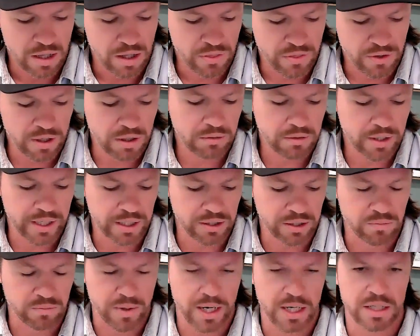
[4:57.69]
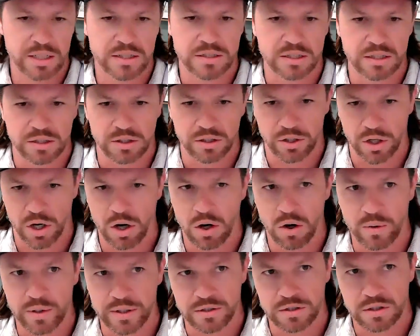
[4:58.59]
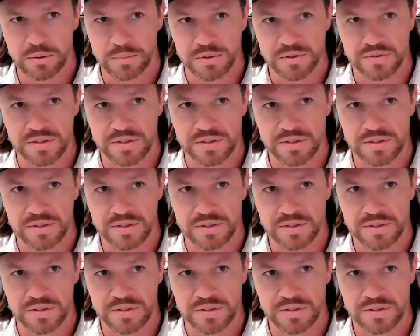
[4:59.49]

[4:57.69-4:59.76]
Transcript: they're like ready to go in terms of